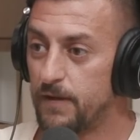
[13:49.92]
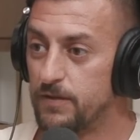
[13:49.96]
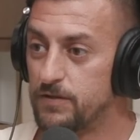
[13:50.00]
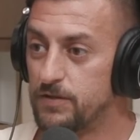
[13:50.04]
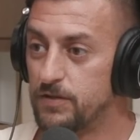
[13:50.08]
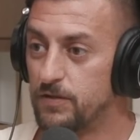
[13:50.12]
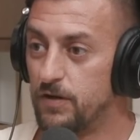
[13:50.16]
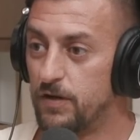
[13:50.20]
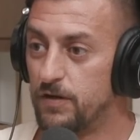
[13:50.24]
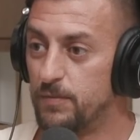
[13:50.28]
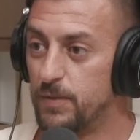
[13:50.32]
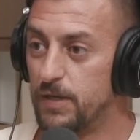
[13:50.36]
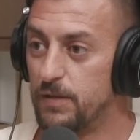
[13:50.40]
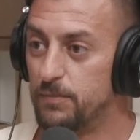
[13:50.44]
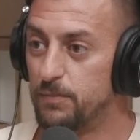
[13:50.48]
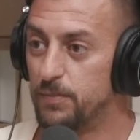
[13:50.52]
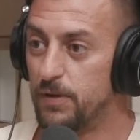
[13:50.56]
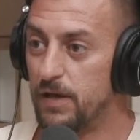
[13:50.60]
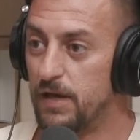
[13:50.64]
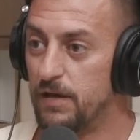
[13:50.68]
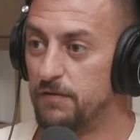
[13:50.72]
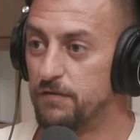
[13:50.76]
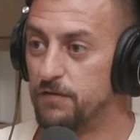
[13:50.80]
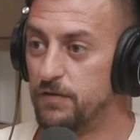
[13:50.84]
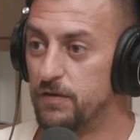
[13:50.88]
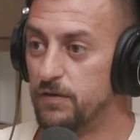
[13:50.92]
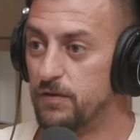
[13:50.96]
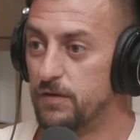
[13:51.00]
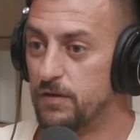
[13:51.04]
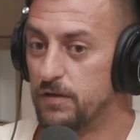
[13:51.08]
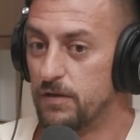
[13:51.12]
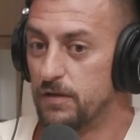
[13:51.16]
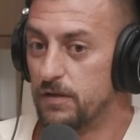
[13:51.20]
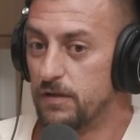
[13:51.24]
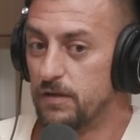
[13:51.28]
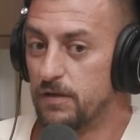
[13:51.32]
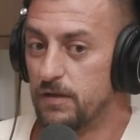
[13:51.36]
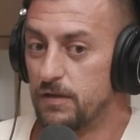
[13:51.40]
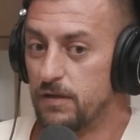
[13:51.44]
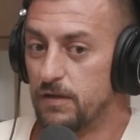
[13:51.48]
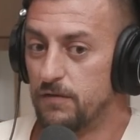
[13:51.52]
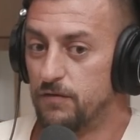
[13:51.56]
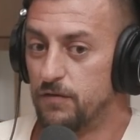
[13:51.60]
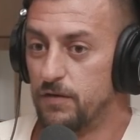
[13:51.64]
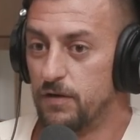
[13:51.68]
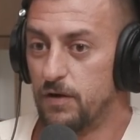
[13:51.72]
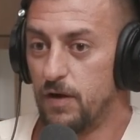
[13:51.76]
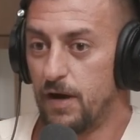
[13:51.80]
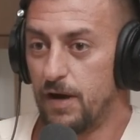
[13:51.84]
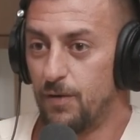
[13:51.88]
Do you know what I mean? But if
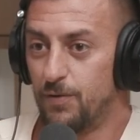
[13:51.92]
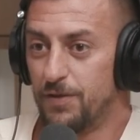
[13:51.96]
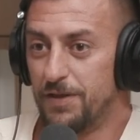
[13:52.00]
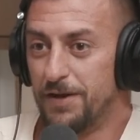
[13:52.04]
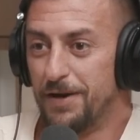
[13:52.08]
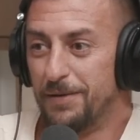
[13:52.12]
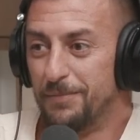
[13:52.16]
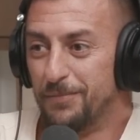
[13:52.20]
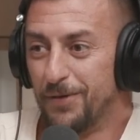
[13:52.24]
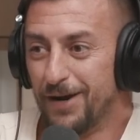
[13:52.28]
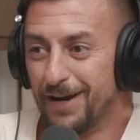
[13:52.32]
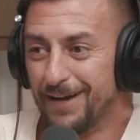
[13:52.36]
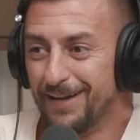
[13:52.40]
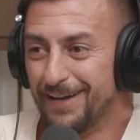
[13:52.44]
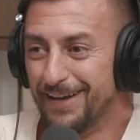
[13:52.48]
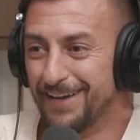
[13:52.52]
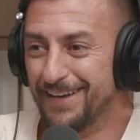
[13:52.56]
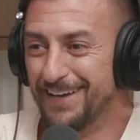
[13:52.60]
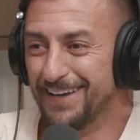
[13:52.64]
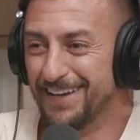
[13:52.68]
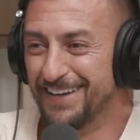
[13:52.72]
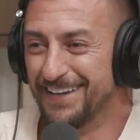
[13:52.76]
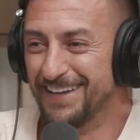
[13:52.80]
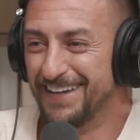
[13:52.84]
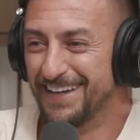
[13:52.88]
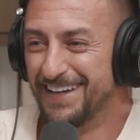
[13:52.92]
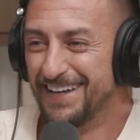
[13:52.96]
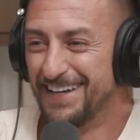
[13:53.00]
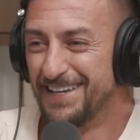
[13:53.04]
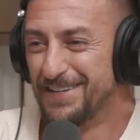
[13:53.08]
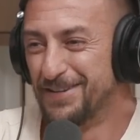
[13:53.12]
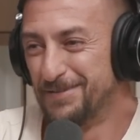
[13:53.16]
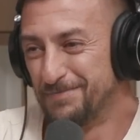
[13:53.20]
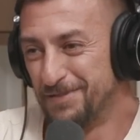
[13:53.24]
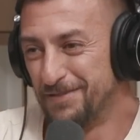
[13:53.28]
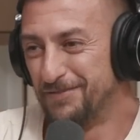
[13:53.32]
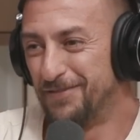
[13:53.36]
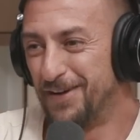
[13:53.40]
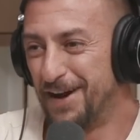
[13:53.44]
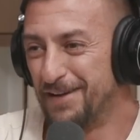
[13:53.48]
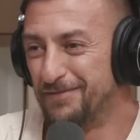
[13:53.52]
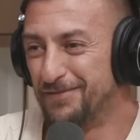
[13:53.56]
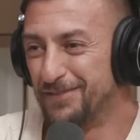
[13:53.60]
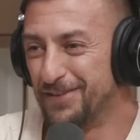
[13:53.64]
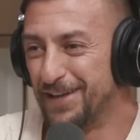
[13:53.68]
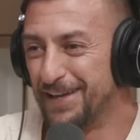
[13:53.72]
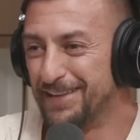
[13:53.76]
you go out with an umbrella, you'll be fine for that